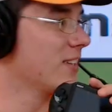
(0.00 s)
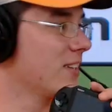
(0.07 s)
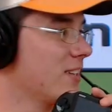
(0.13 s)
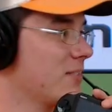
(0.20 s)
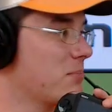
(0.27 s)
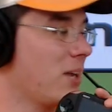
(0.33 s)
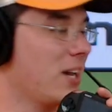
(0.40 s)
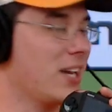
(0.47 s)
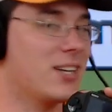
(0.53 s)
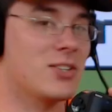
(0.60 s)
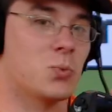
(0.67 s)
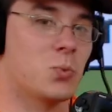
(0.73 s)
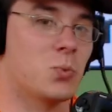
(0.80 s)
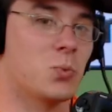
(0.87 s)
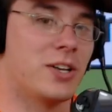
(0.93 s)

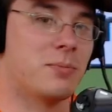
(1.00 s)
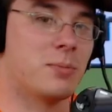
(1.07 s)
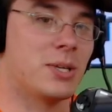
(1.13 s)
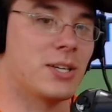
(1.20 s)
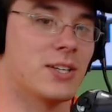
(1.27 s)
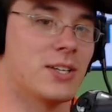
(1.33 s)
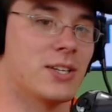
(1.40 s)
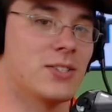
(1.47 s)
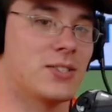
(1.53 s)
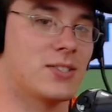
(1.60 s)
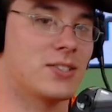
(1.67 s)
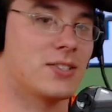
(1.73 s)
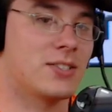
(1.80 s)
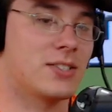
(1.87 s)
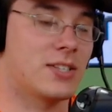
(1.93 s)
-1 because
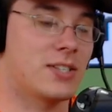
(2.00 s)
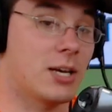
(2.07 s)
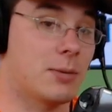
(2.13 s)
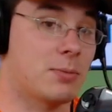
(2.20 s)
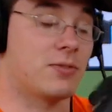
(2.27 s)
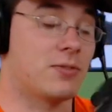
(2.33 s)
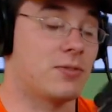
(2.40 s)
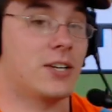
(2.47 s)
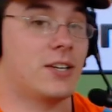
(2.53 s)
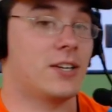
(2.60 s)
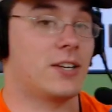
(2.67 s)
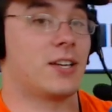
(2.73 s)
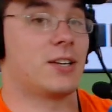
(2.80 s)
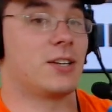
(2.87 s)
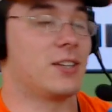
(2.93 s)
setting up a Vita
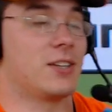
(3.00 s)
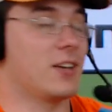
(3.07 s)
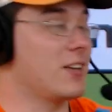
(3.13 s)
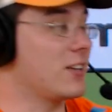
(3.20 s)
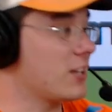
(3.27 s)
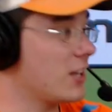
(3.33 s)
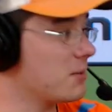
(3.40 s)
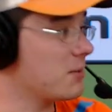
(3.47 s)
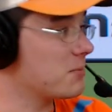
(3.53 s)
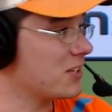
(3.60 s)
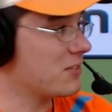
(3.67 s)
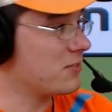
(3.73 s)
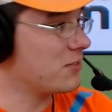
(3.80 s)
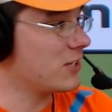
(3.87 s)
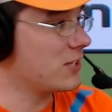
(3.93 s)
and getting games on
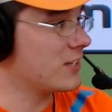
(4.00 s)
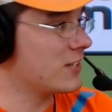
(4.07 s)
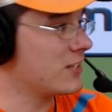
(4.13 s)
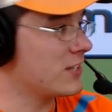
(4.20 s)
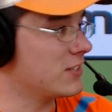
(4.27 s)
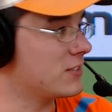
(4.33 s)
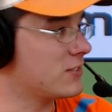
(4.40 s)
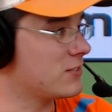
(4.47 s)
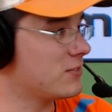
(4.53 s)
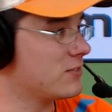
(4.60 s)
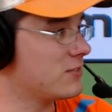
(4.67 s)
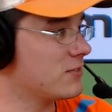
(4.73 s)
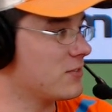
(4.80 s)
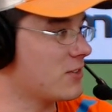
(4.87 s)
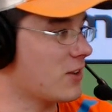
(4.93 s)
a Vita is
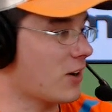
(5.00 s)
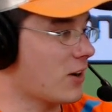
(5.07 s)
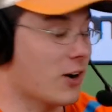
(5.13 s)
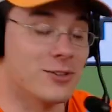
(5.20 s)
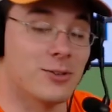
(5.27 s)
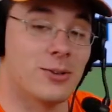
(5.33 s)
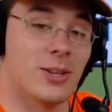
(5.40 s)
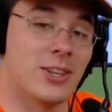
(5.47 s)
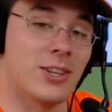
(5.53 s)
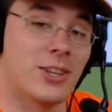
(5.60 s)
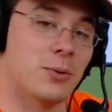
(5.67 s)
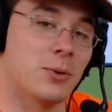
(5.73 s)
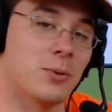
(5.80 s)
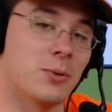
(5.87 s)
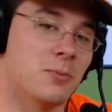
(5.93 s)
harder than they
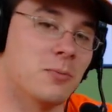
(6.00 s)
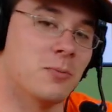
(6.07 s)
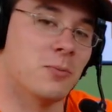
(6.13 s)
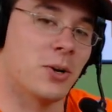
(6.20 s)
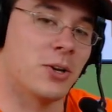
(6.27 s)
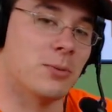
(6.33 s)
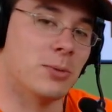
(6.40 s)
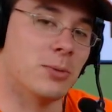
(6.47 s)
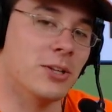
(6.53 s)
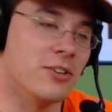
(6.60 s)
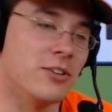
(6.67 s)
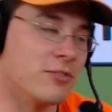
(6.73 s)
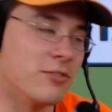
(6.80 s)
would want you to believe.